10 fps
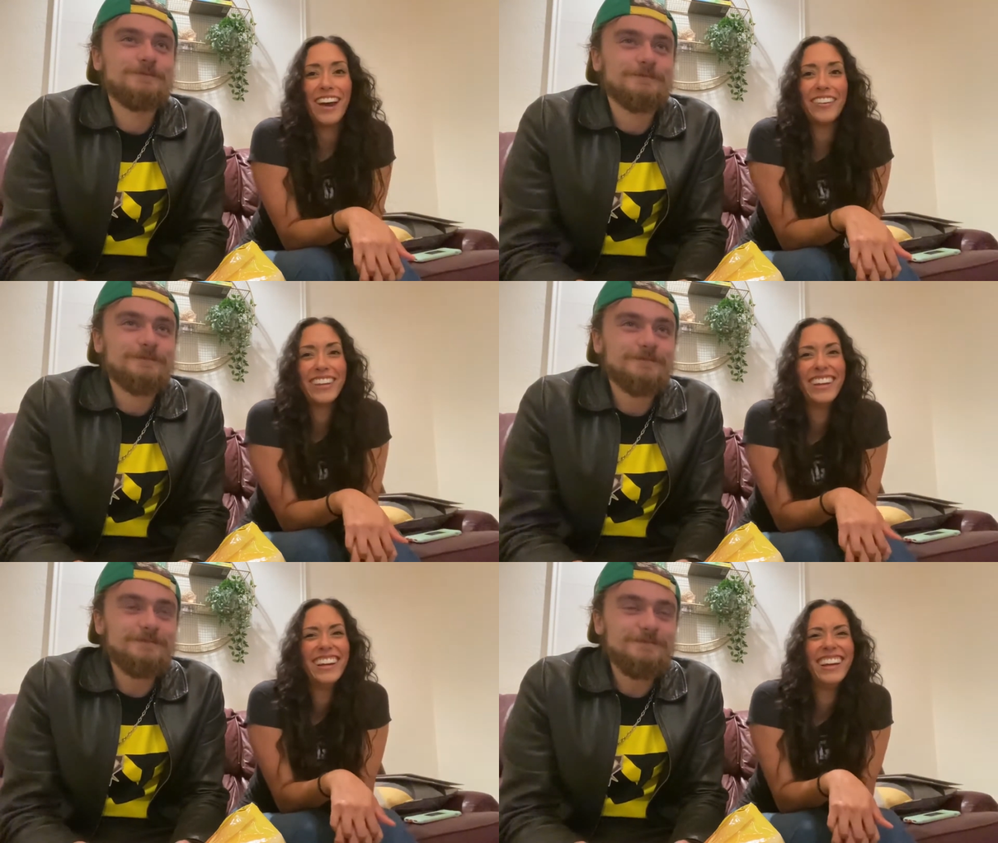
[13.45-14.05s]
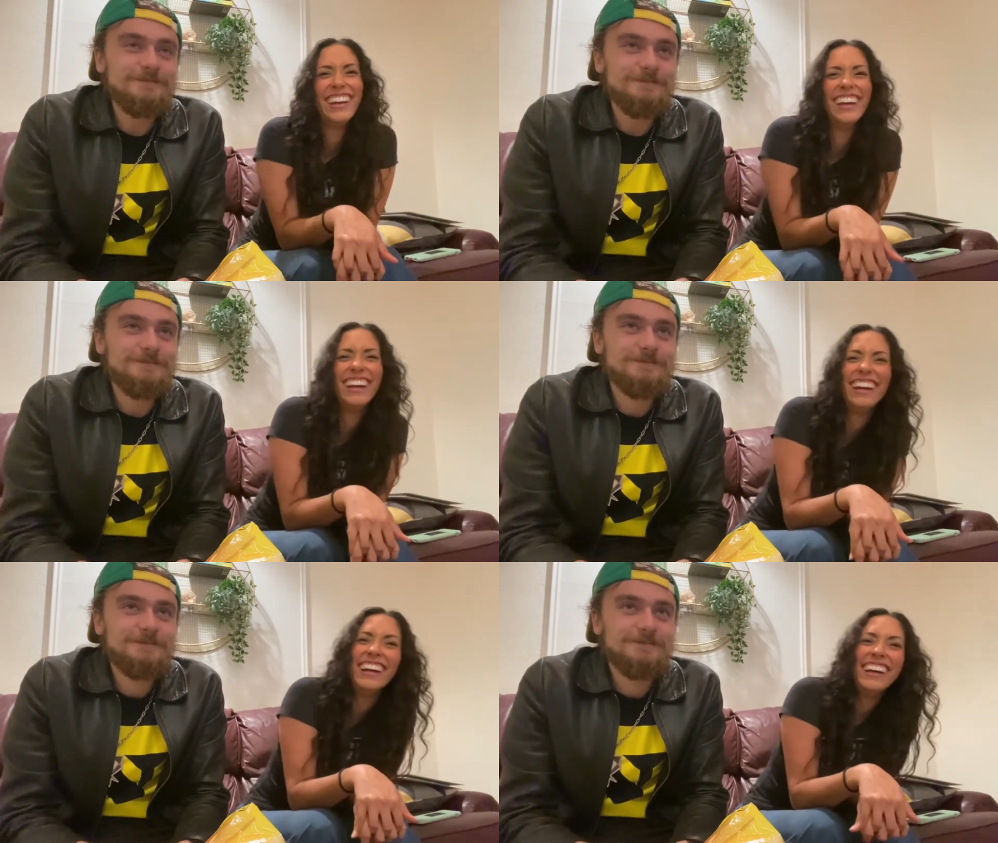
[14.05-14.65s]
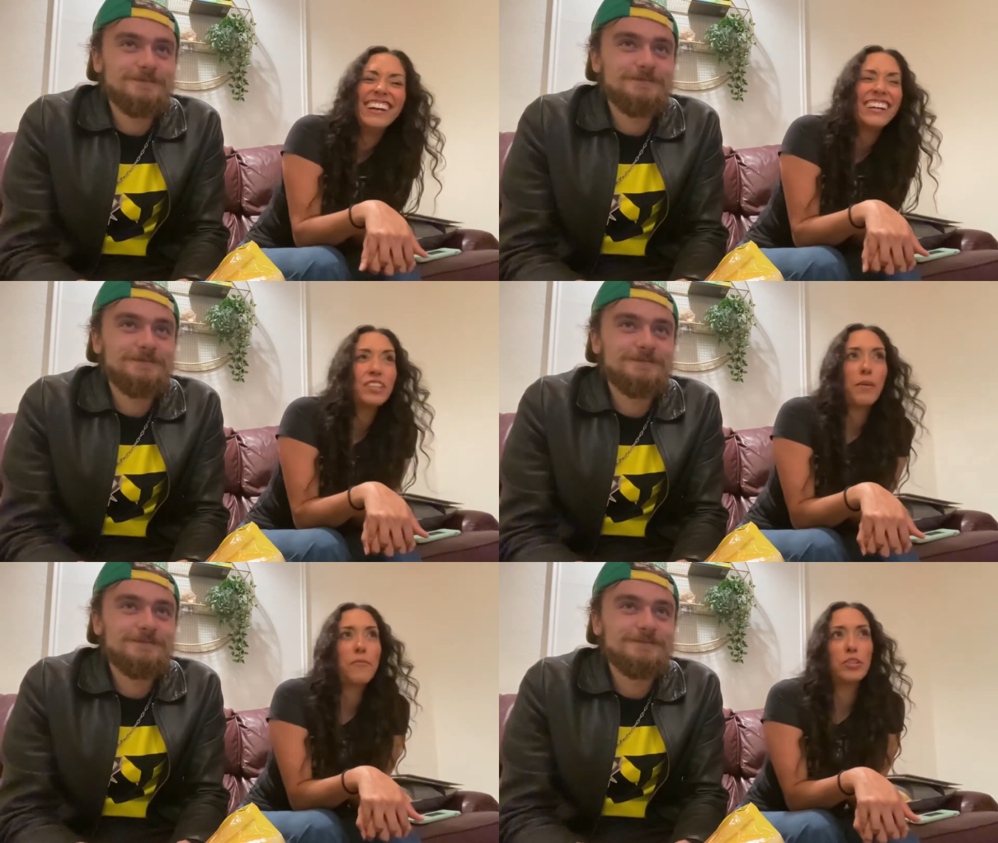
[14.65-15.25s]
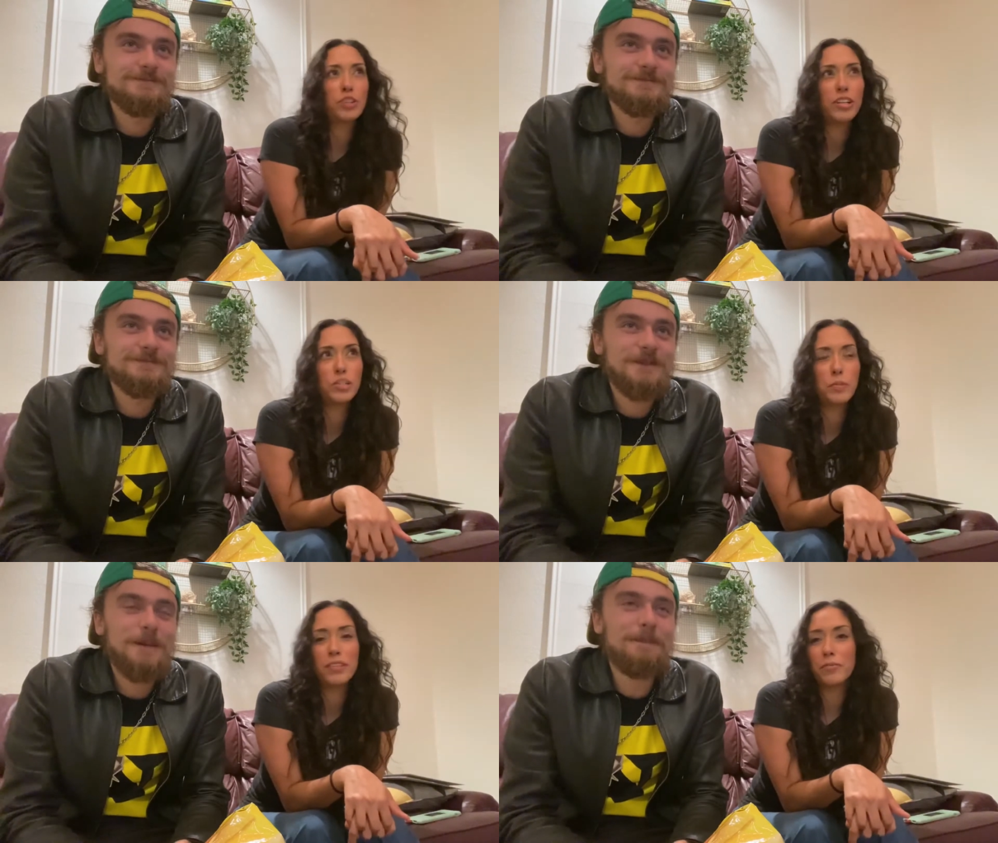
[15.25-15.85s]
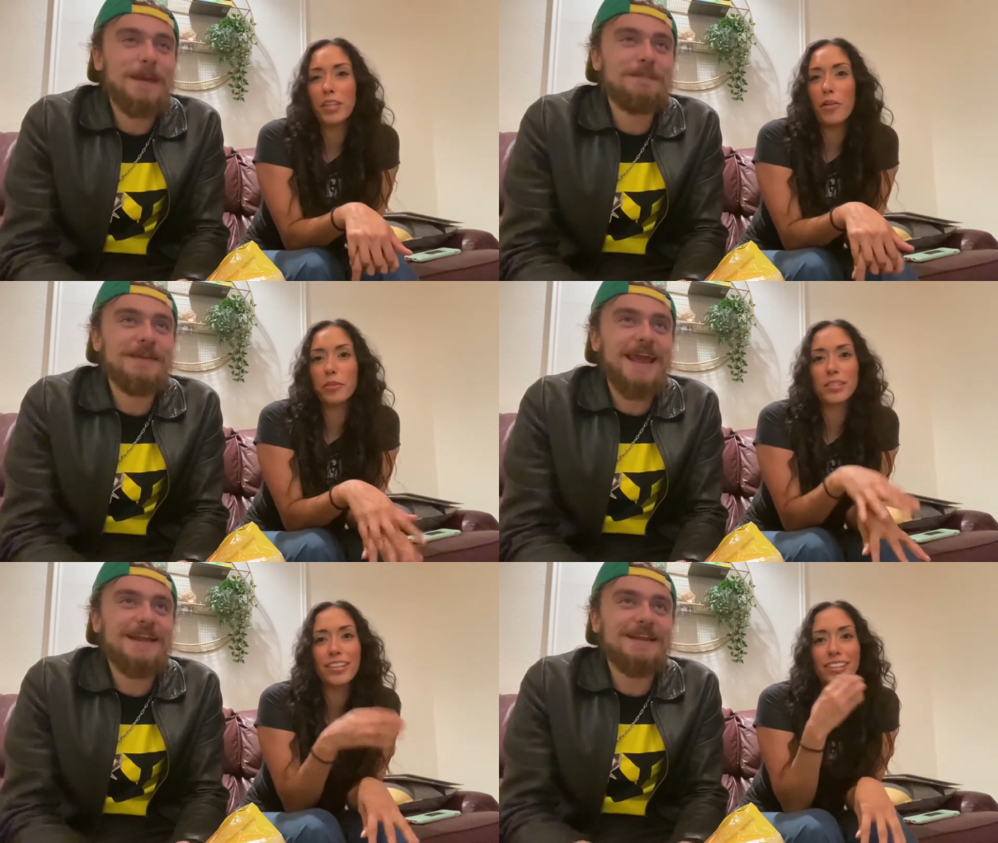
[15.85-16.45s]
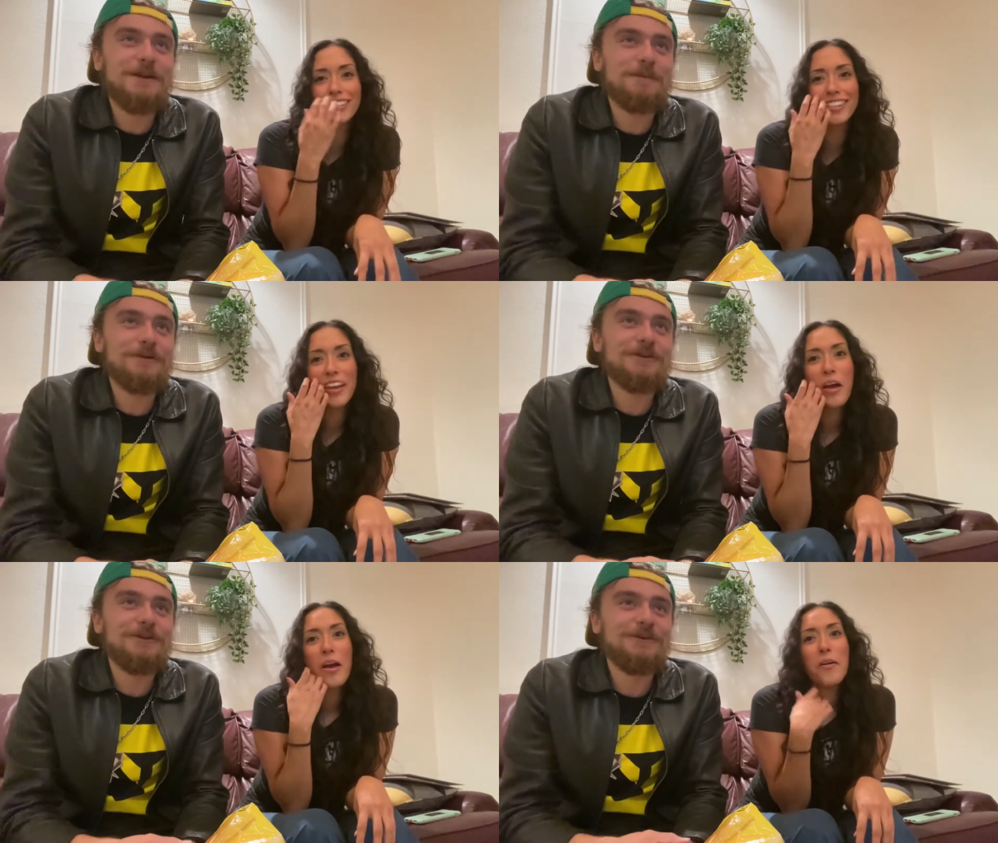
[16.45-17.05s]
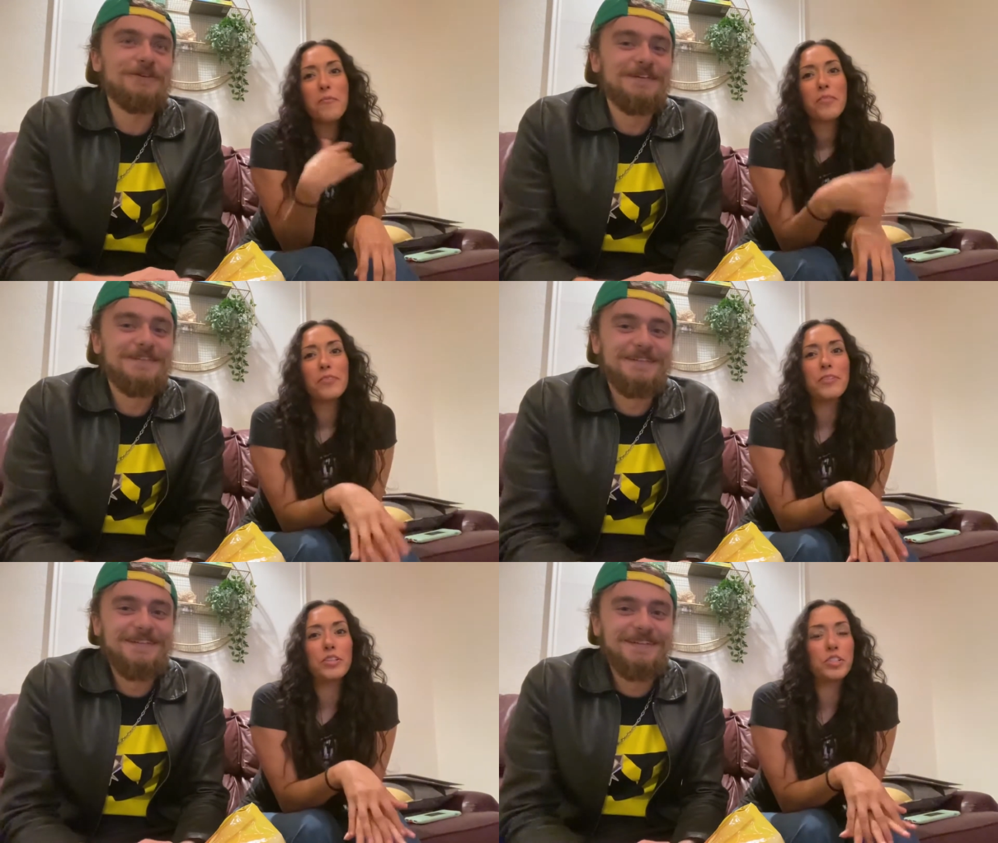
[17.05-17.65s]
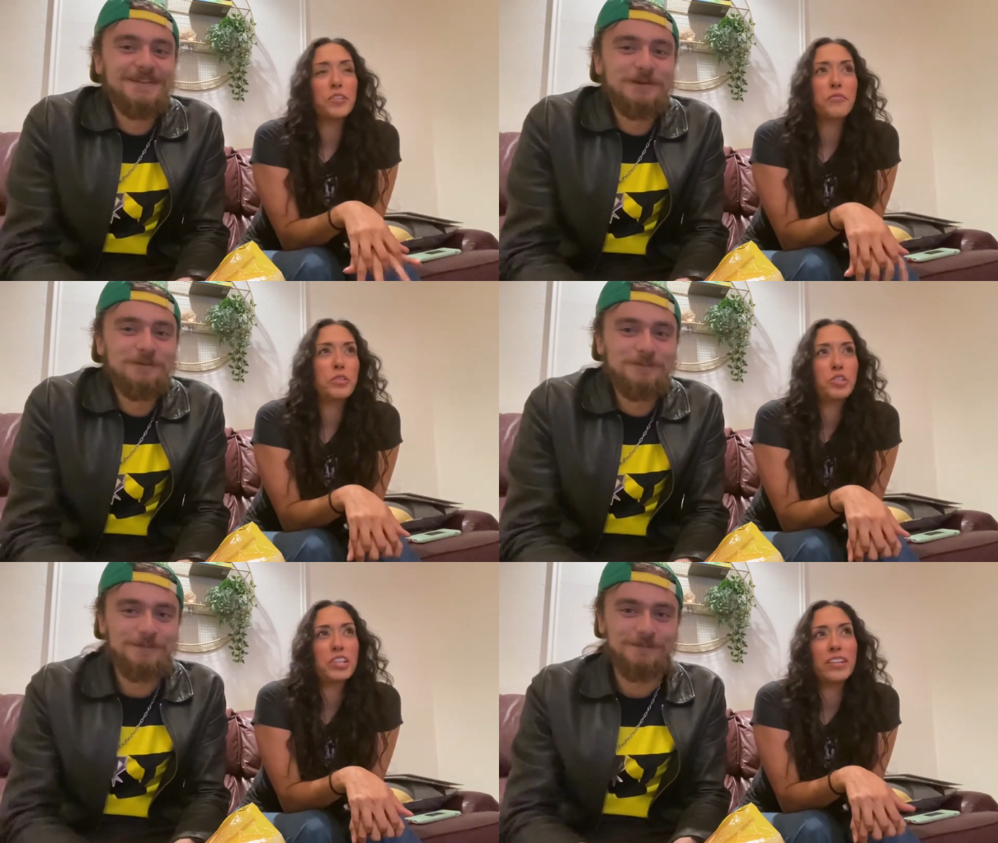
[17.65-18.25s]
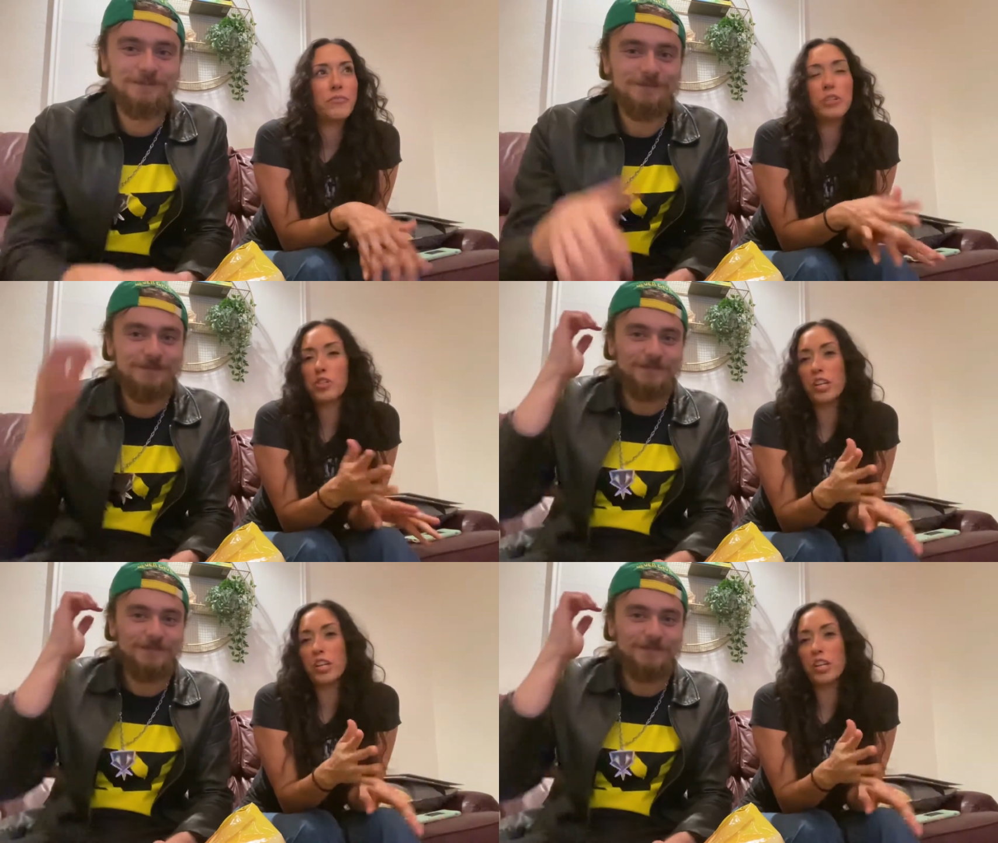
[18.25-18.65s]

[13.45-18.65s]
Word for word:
Speaker 1: These two are gonna. That's my future husband. Baby daddy number two. Future, future future